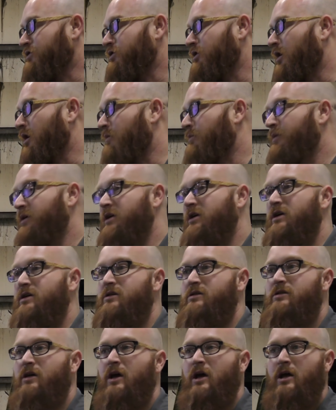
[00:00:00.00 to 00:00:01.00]
shop,
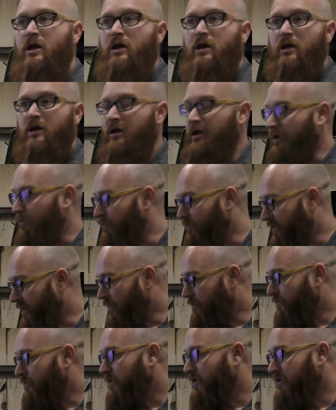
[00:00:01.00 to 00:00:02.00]
because
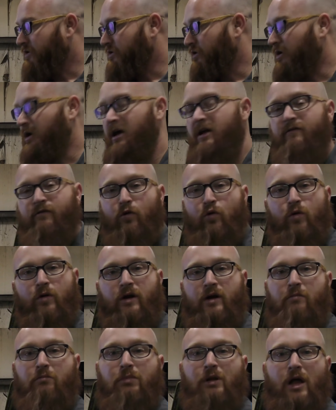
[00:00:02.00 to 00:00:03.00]
without this, you're kind of
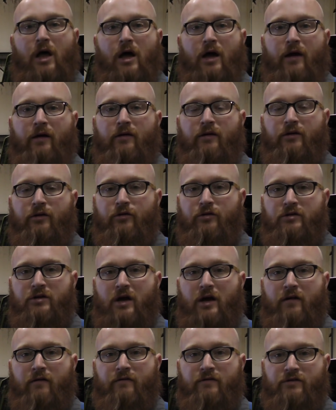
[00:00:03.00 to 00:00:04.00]
going in blind and you're
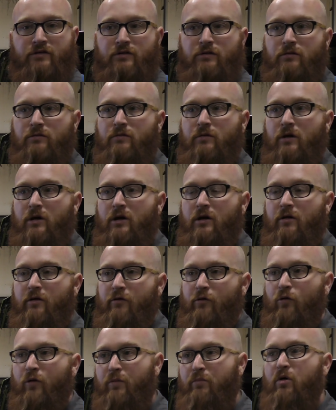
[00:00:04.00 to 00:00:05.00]
kind of just
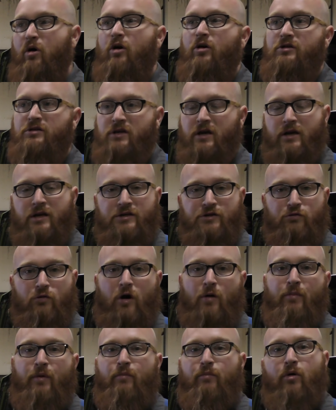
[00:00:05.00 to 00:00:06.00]
throwing parts at it,
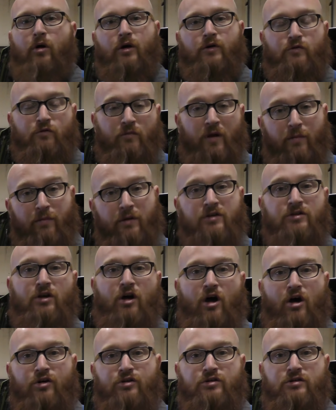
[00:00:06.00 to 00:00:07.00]
swapping parts. Well, maybe it's
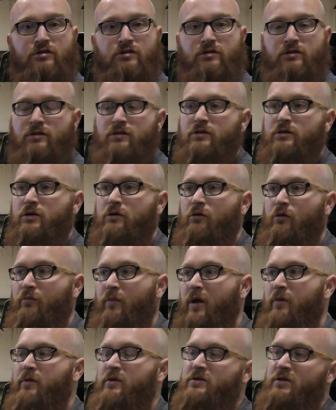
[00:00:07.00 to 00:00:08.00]
an oxygen sensor, or
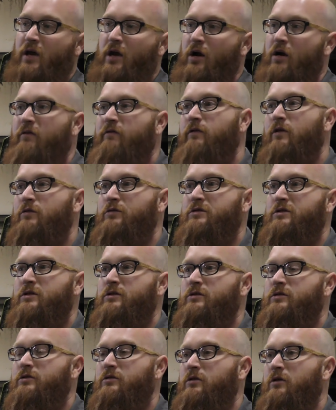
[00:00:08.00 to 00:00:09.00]
maybe it's an airflow
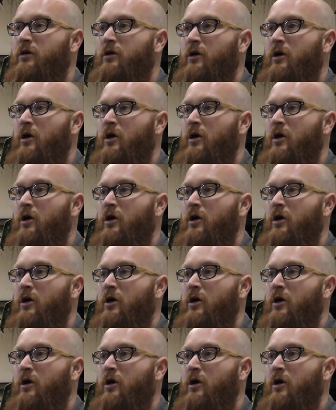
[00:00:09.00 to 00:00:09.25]
sensor.